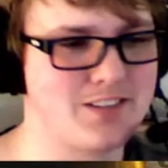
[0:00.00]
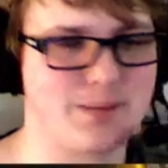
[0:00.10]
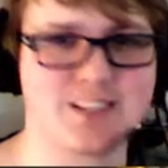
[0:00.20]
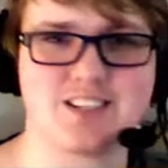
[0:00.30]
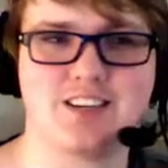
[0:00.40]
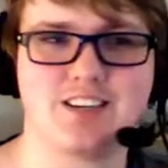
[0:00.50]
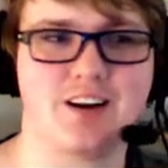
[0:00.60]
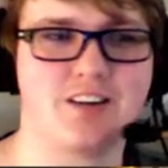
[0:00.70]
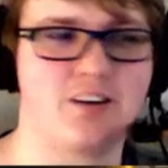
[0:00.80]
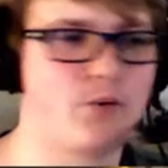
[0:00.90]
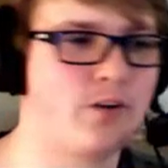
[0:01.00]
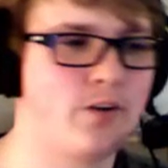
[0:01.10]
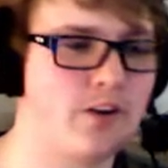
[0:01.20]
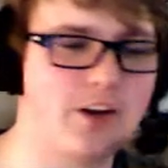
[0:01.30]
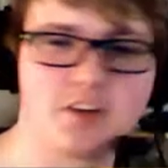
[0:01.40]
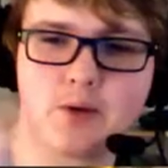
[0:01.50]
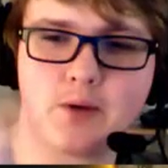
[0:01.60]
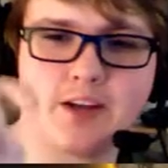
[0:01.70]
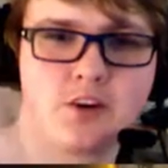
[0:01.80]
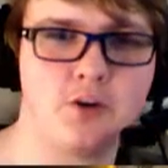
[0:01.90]
to see her. I thought we
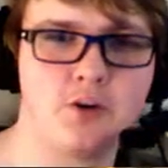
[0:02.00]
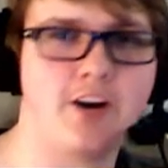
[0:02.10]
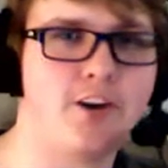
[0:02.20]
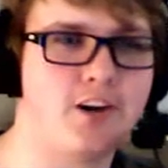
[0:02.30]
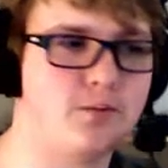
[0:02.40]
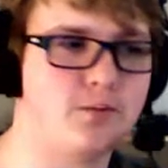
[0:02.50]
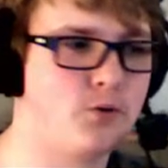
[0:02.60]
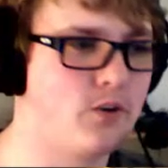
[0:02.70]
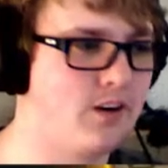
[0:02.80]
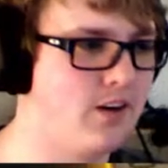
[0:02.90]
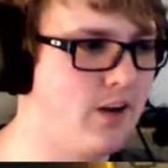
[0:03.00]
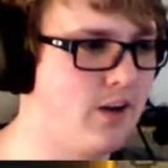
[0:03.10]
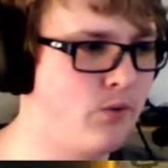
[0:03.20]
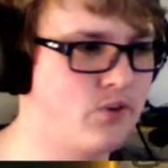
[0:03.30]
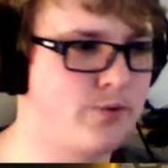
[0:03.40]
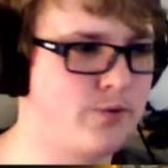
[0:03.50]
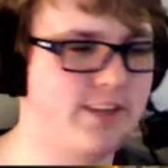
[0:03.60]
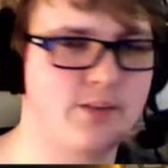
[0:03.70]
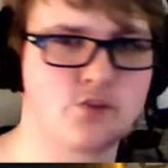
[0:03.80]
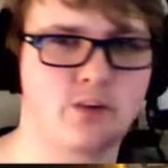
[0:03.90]
had to go down another floor. I wouldn't have spent
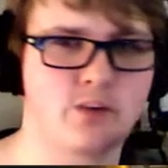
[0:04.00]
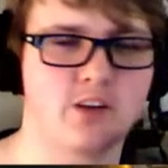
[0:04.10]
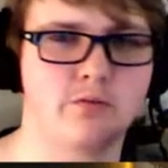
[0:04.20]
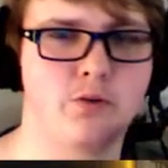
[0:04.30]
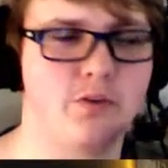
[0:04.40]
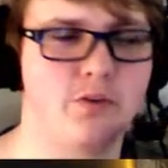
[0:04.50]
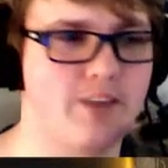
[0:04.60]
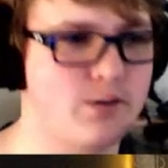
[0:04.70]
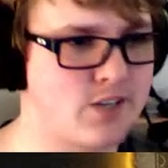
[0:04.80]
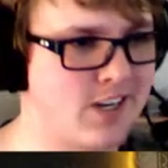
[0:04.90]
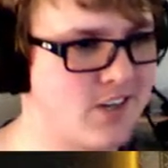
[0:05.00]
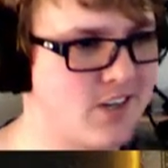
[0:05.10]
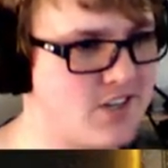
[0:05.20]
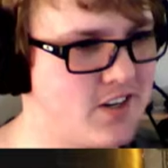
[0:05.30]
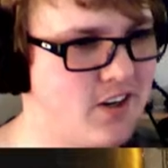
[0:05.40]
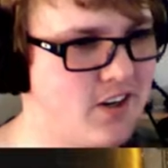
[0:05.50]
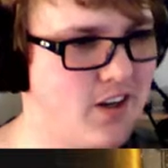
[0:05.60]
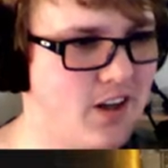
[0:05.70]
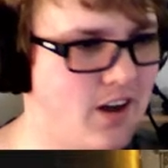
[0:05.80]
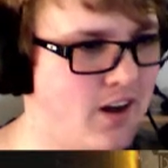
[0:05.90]
that much money on food if that was the case.
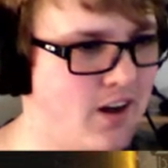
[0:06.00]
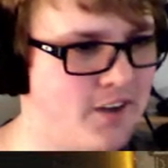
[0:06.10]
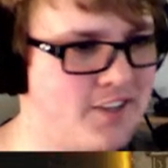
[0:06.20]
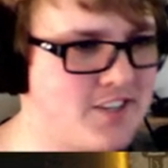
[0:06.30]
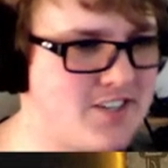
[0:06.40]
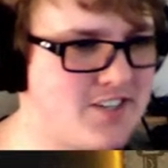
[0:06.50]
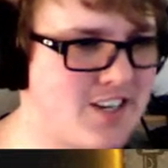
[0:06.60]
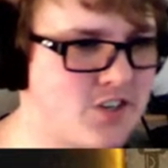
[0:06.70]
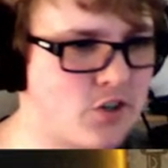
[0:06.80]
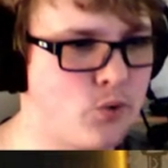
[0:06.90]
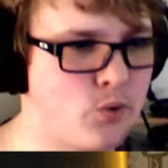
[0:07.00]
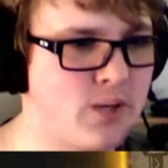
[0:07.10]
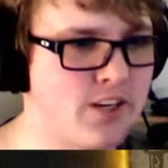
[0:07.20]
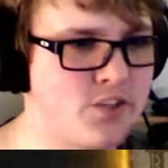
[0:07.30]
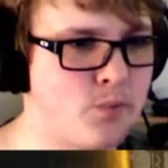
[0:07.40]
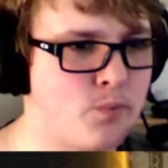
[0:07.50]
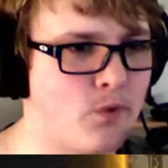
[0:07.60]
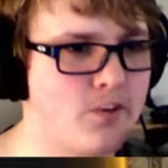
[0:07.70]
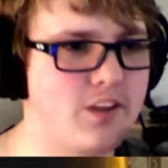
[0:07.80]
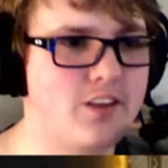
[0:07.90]
This desert queen is
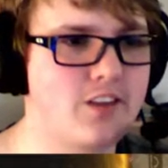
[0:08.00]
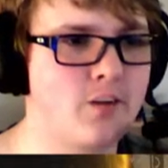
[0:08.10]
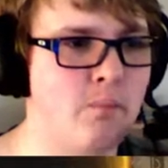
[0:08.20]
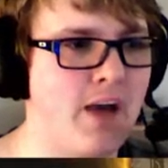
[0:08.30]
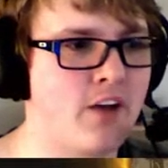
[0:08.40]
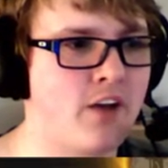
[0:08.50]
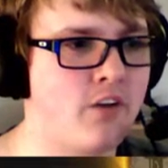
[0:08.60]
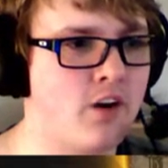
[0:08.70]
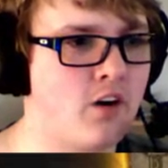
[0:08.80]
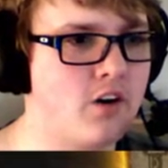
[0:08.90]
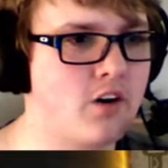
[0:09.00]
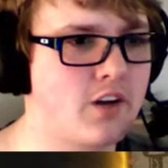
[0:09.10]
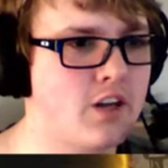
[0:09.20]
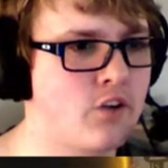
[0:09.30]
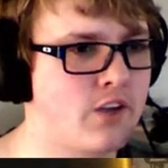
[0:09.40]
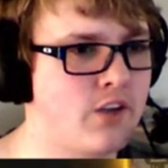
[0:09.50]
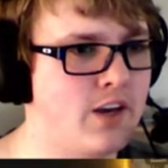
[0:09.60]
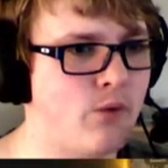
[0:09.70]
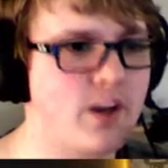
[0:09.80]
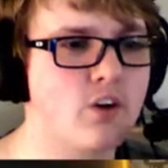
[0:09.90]
more lethal in battle and harder to kill than a
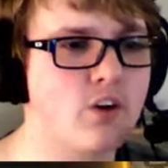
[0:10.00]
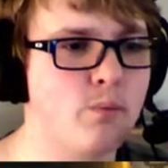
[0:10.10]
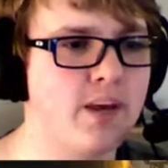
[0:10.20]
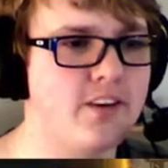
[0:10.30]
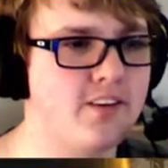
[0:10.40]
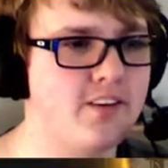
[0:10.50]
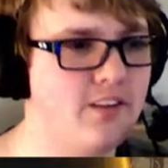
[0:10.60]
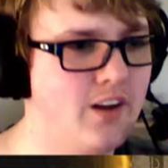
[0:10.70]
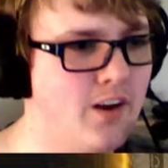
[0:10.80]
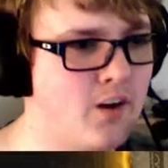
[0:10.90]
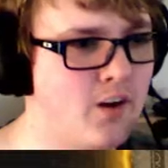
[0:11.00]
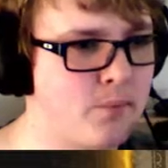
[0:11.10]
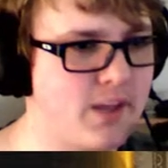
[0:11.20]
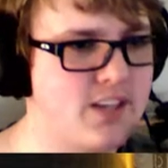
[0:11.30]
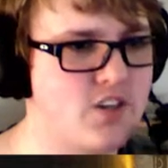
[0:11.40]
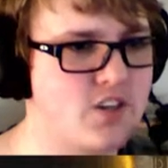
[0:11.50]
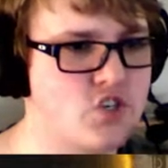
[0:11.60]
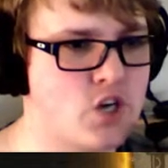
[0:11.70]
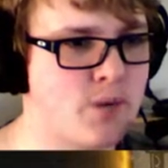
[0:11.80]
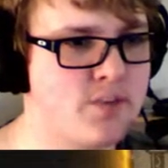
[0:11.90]
regular bandit. Her blades are
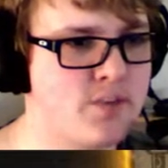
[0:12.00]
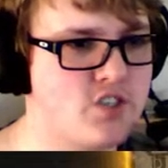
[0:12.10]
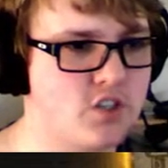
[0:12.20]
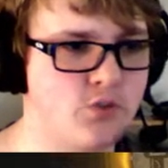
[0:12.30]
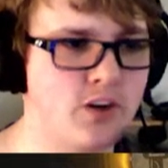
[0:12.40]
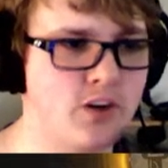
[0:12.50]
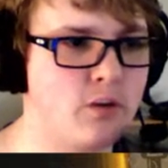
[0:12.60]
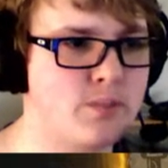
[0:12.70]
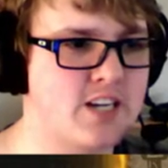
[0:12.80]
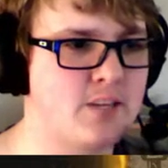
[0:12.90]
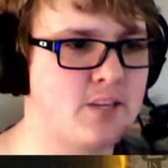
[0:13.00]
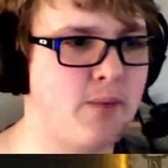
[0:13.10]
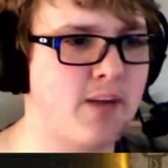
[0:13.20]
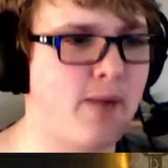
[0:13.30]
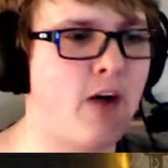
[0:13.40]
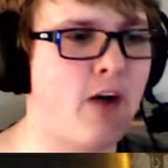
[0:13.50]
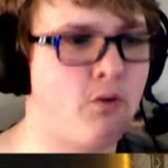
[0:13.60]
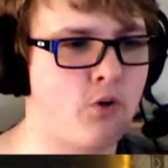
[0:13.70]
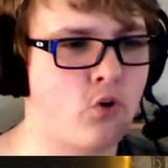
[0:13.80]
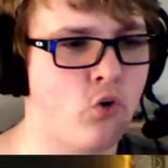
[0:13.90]
sharp and she is frequently protected by a
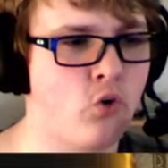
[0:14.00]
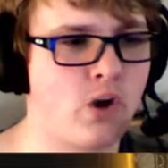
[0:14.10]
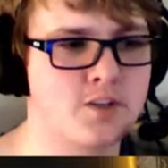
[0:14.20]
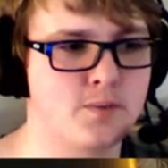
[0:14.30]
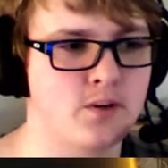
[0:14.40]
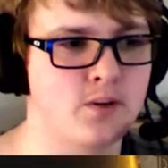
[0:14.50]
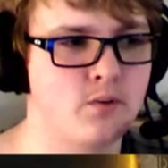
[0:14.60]
powerful crossbow.